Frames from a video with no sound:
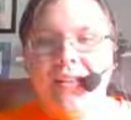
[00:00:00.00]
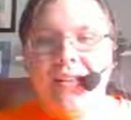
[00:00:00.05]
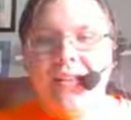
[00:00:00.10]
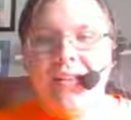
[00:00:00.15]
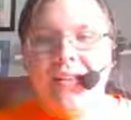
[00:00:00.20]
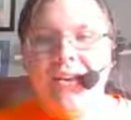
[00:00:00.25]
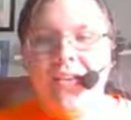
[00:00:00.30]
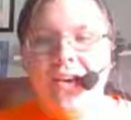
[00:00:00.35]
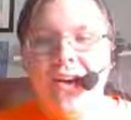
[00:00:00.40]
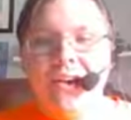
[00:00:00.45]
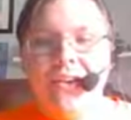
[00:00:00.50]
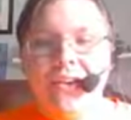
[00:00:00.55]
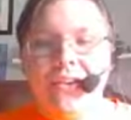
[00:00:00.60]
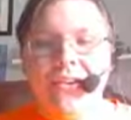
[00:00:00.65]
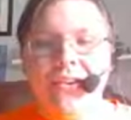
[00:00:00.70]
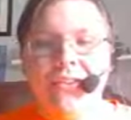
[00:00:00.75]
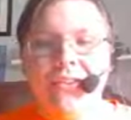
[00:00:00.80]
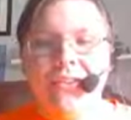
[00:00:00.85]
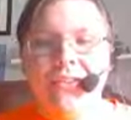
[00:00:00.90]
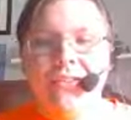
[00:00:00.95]
Your
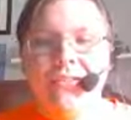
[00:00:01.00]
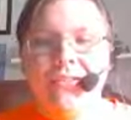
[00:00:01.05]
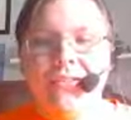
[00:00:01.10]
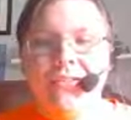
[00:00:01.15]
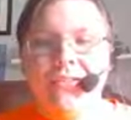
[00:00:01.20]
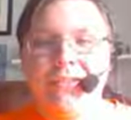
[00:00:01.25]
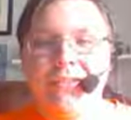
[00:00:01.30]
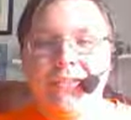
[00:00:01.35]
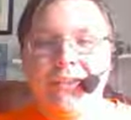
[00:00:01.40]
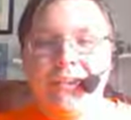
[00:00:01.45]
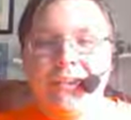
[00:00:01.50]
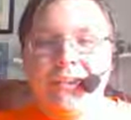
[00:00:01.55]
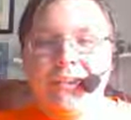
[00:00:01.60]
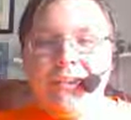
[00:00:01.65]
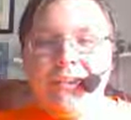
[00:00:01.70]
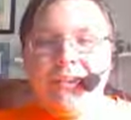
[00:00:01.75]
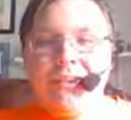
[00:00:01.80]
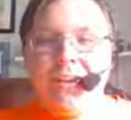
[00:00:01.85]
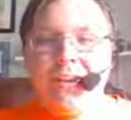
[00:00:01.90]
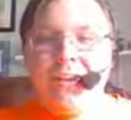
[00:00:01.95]
Honor,
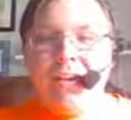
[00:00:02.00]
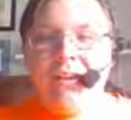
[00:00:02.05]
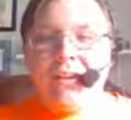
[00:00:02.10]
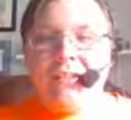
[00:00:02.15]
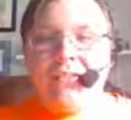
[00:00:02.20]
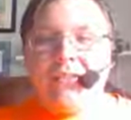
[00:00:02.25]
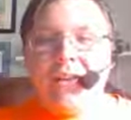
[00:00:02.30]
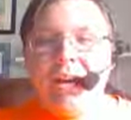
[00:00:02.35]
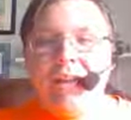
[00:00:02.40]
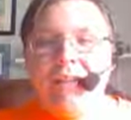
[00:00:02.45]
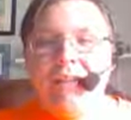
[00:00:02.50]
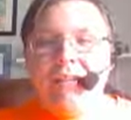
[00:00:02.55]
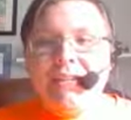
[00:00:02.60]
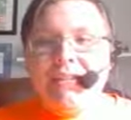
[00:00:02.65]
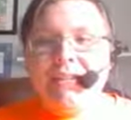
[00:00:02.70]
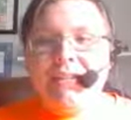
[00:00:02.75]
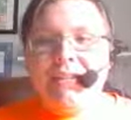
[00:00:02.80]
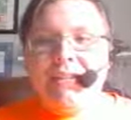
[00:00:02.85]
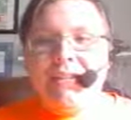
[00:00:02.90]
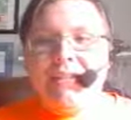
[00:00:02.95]
it's quite
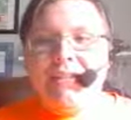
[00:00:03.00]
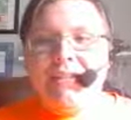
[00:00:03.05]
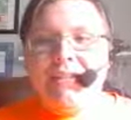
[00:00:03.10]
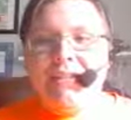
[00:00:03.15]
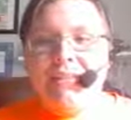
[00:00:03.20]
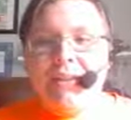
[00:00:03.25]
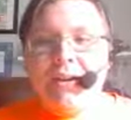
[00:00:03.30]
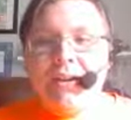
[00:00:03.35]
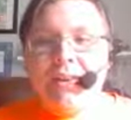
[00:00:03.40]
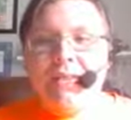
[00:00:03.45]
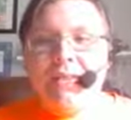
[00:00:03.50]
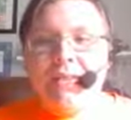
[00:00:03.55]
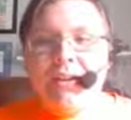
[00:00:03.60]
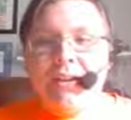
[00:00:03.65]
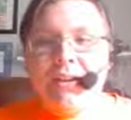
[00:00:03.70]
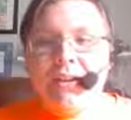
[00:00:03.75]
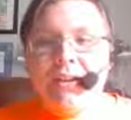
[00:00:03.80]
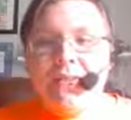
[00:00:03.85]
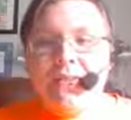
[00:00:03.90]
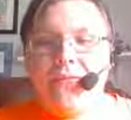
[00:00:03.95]
easy to imagine
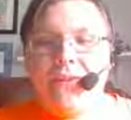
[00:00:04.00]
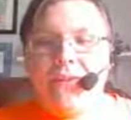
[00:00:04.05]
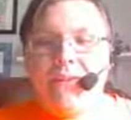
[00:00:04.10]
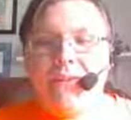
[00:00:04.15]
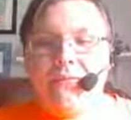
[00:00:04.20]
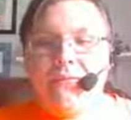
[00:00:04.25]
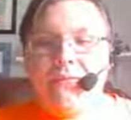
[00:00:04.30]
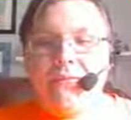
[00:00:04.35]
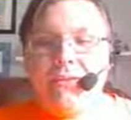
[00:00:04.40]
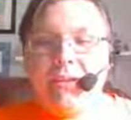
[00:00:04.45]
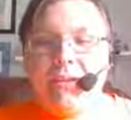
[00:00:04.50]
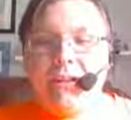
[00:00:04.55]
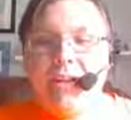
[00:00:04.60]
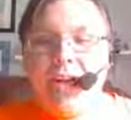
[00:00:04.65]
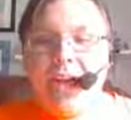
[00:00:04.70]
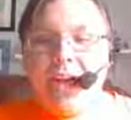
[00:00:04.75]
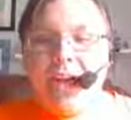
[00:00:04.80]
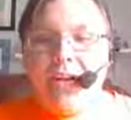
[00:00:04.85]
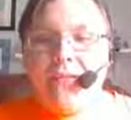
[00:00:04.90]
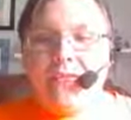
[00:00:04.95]
that the victim did
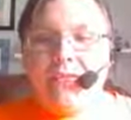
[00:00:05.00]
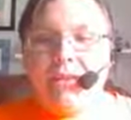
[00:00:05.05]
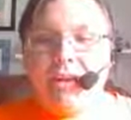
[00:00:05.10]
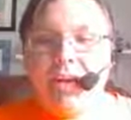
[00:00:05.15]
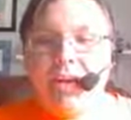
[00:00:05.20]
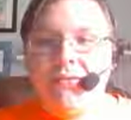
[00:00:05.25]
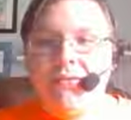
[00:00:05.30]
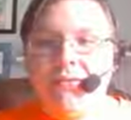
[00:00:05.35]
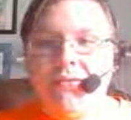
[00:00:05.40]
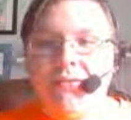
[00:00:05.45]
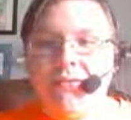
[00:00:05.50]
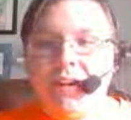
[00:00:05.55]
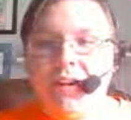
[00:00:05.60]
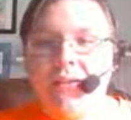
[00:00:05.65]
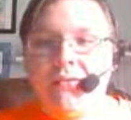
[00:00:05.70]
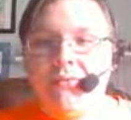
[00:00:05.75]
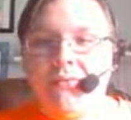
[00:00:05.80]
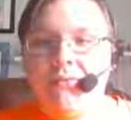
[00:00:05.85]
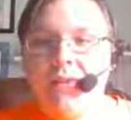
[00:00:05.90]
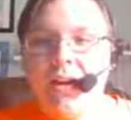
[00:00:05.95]
have time to write
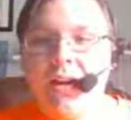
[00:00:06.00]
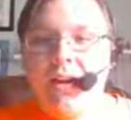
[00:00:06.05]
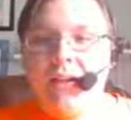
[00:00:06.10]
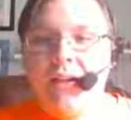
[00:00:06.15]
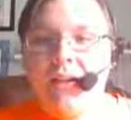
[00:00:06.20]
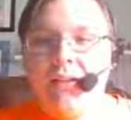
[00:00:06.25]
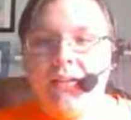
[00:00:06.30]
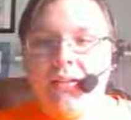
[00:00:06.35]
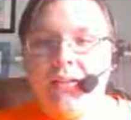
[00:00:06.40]
Maya.